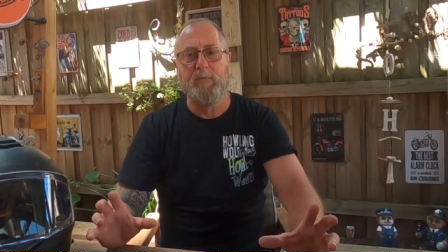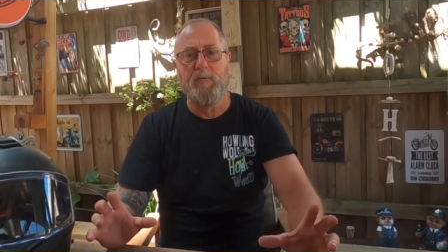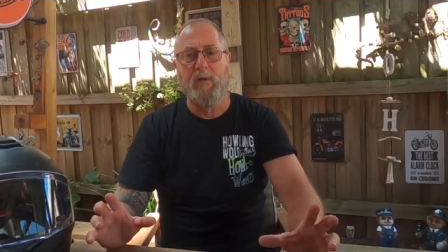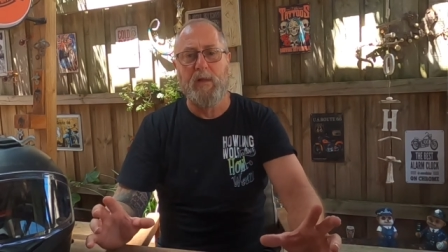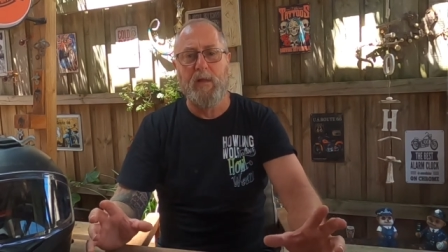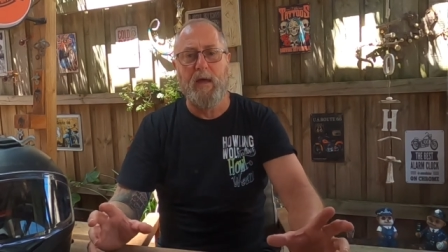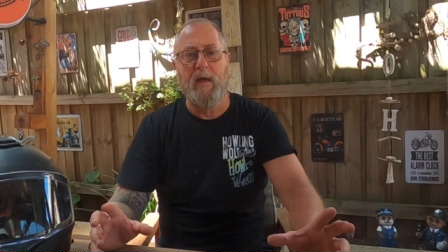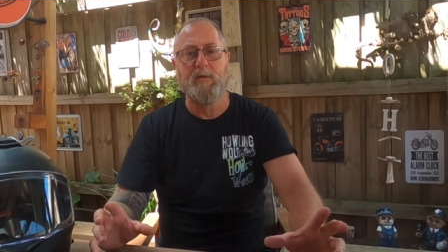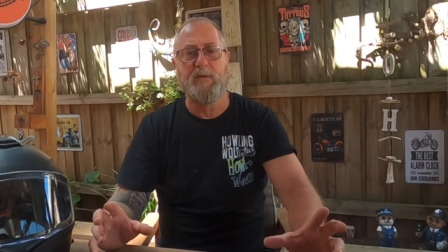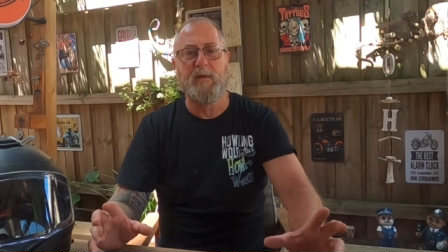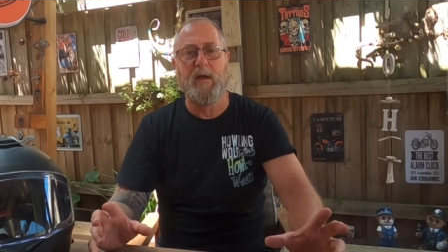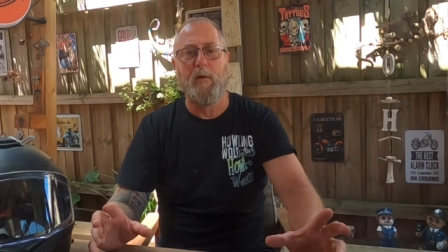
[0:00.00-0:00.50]
the
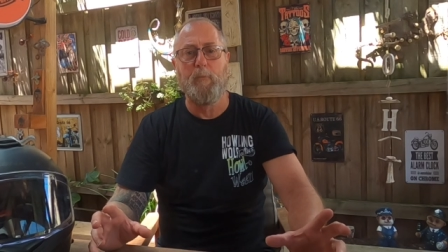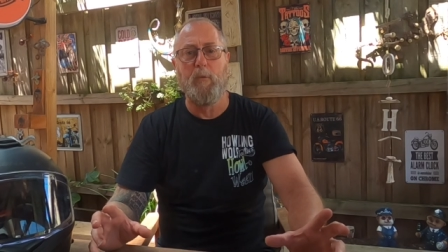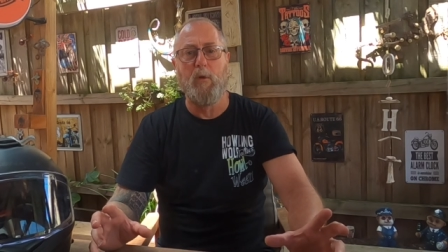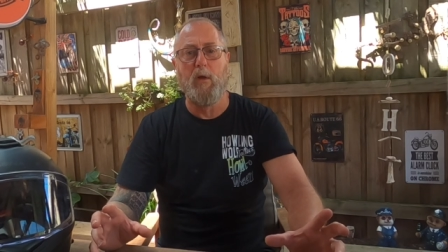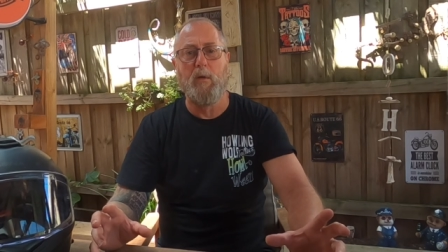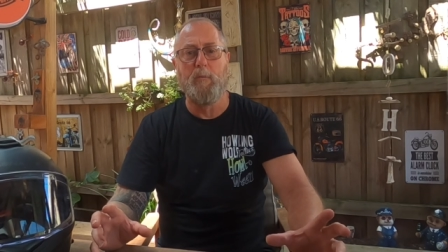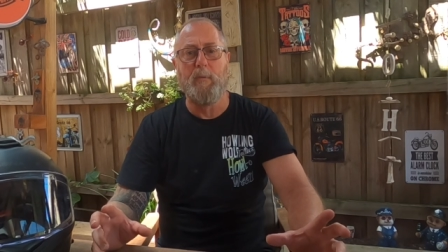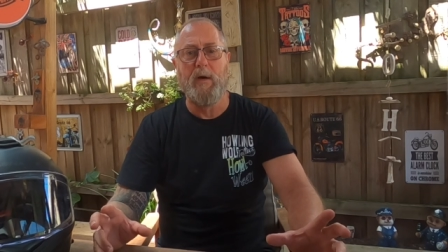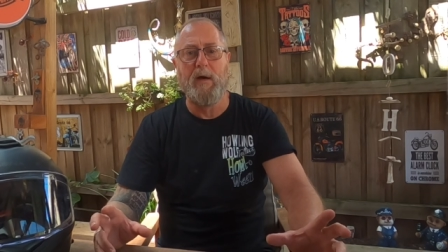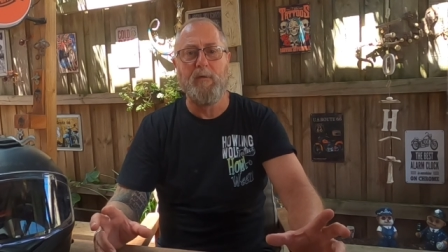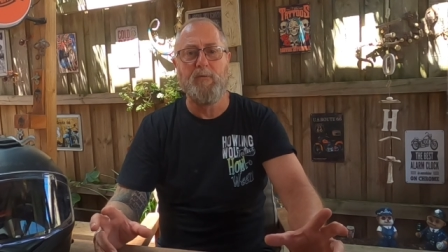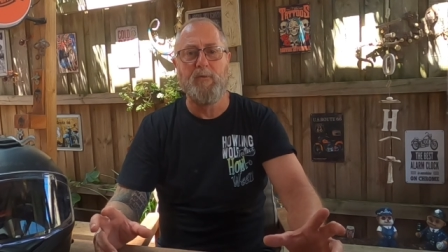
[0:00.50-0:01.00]
last
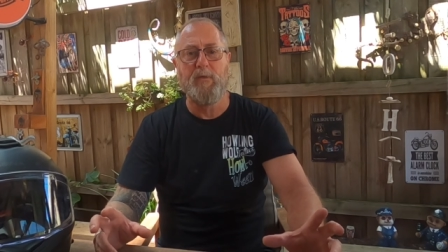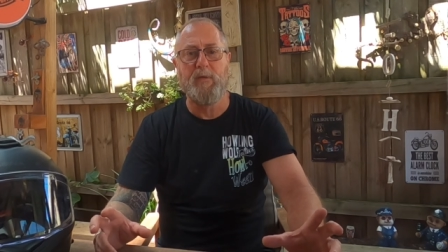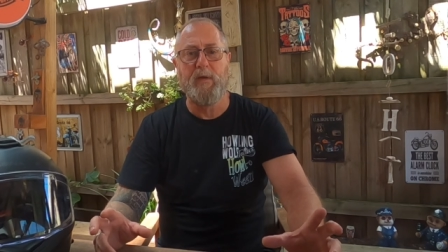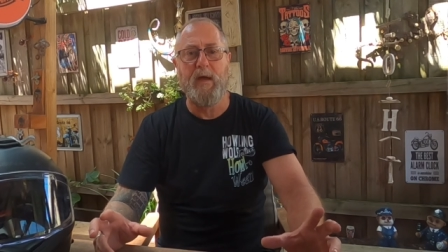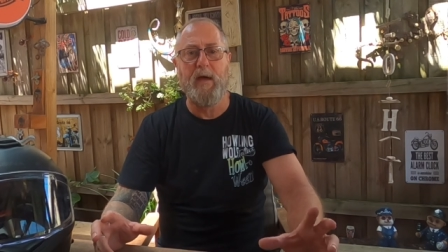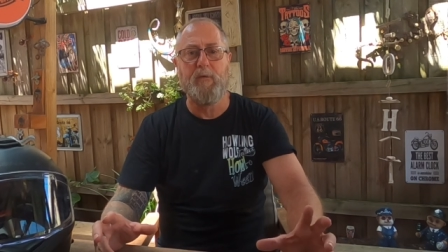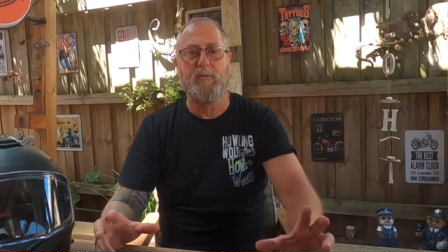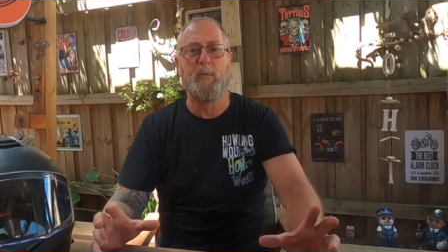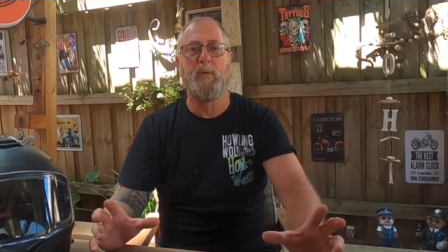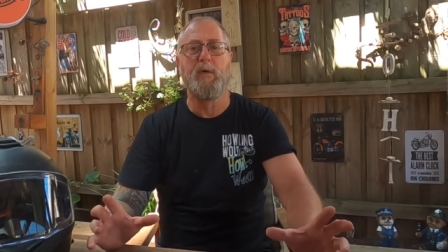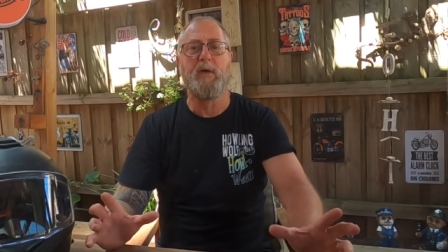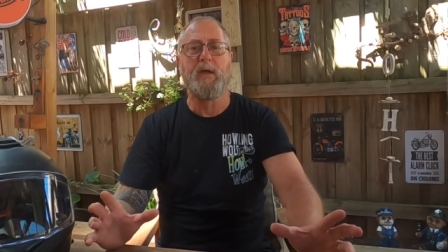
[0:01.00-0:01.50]
couple of months
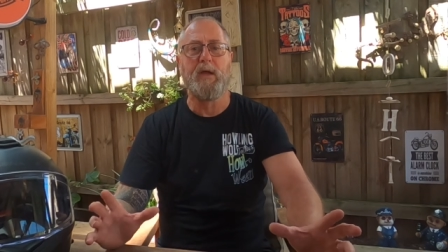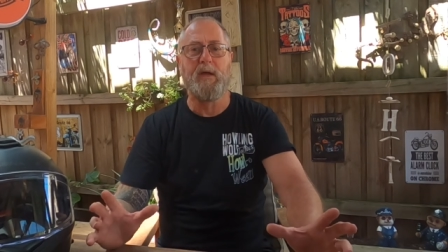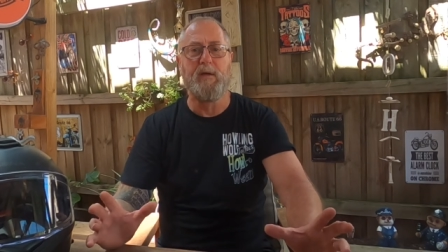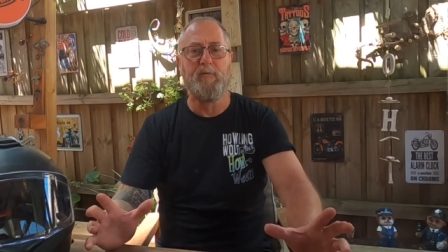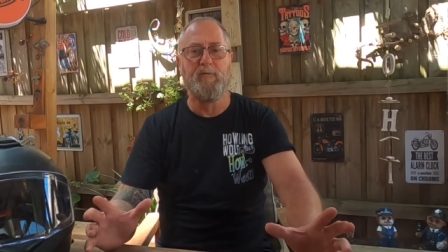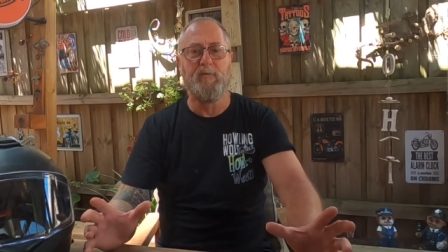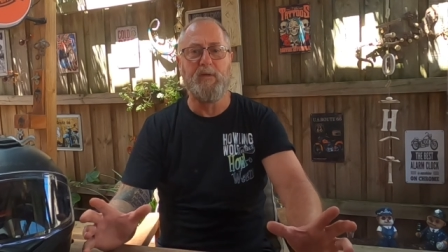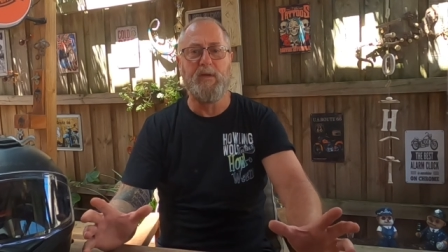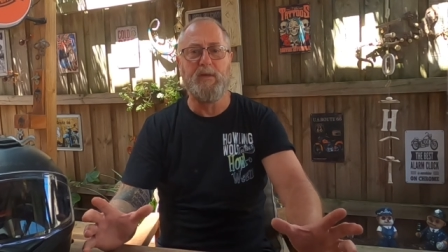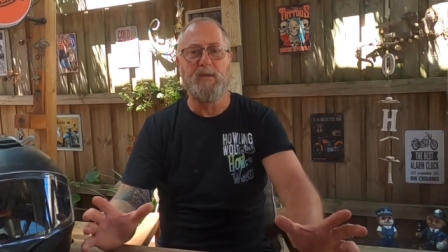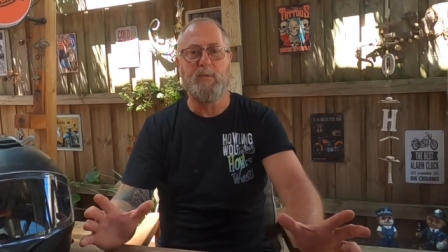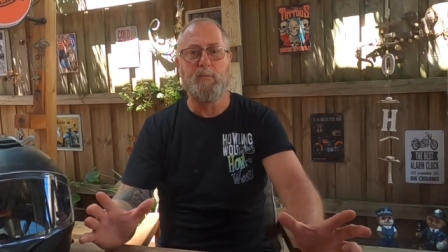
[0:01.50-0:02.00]
after being
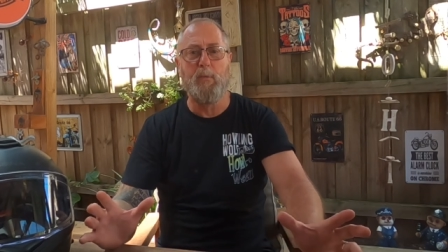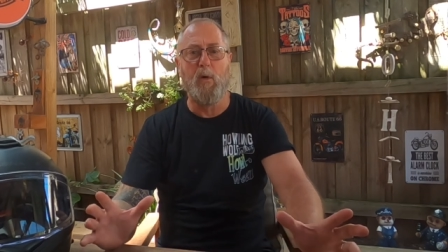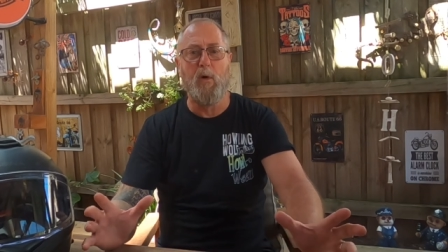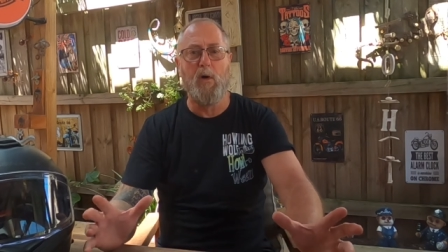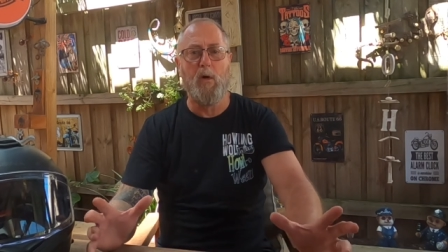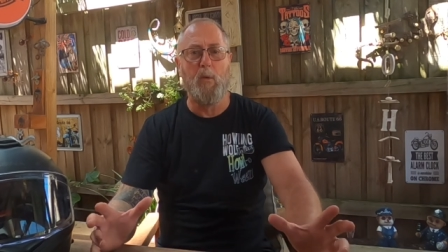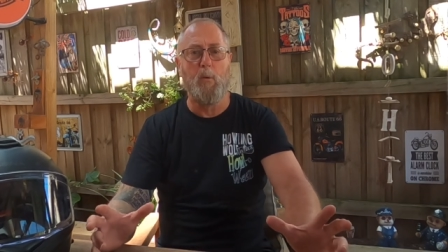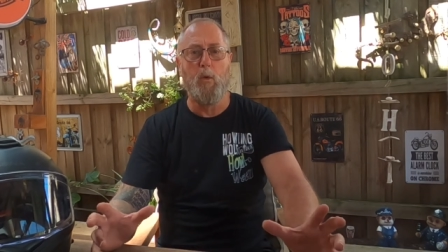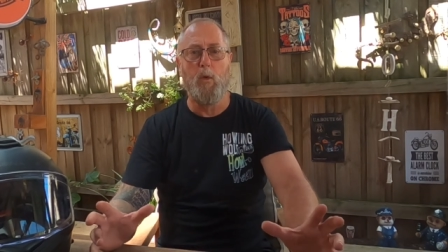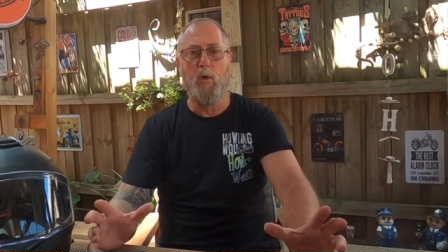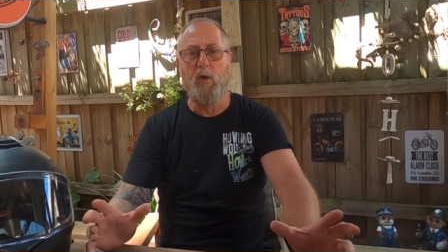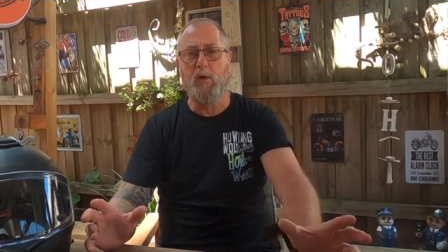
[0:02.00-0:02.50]
convinced
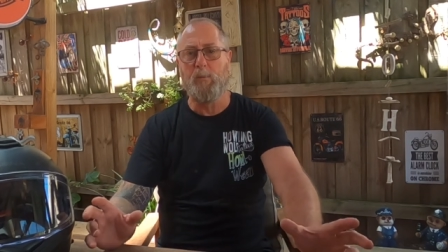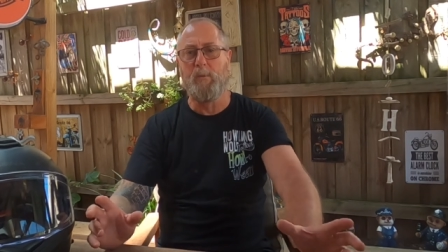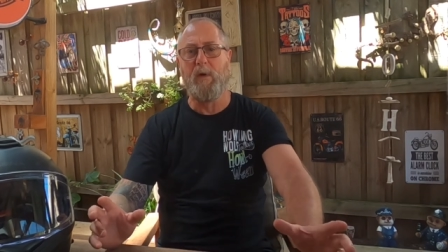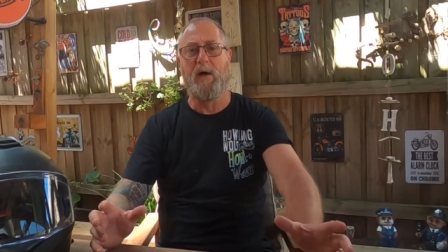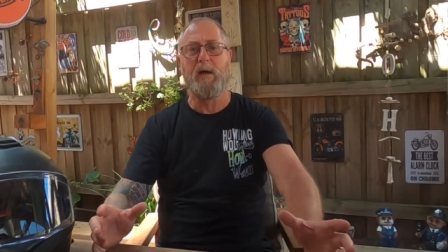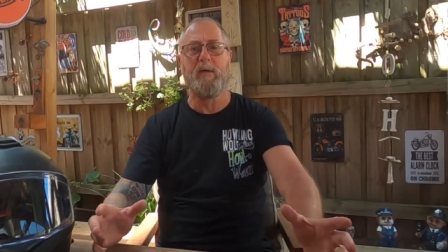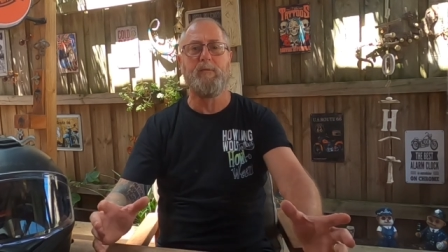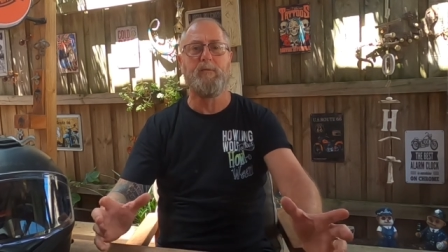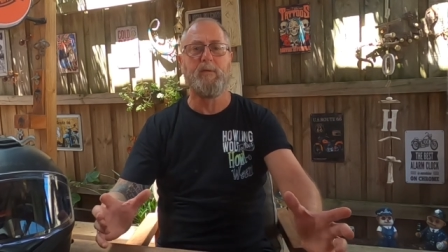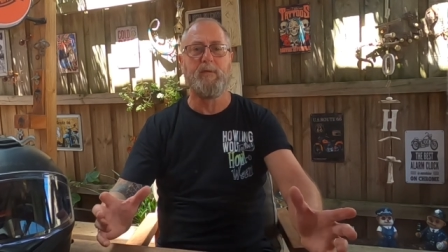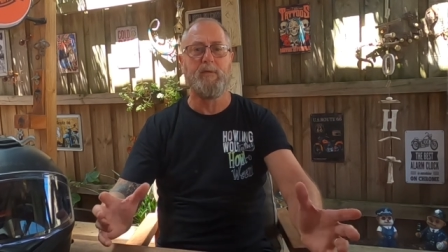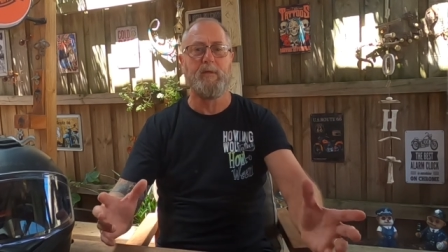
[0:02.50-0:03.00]
by a
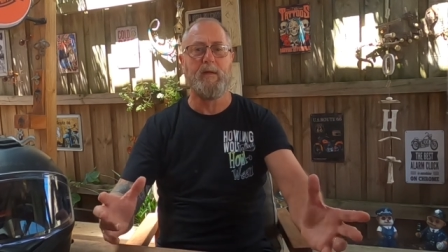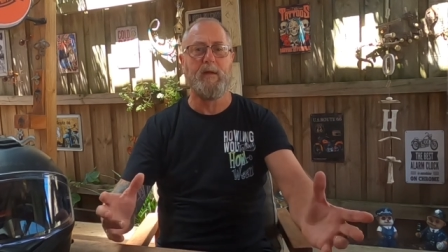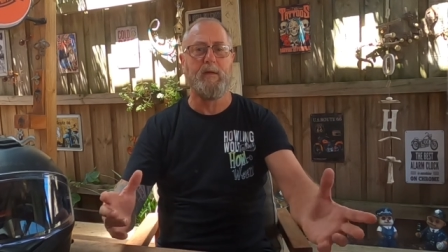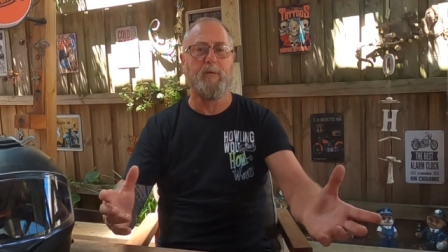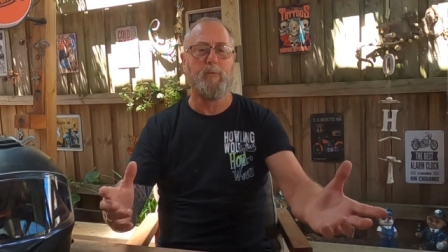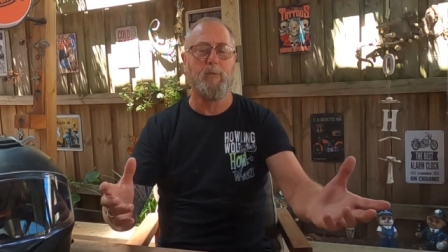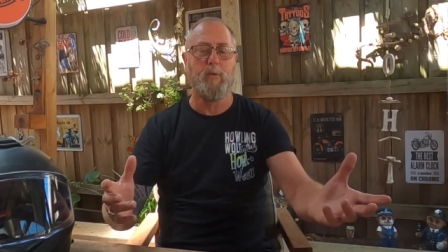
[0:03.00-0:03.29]
workmate that they're,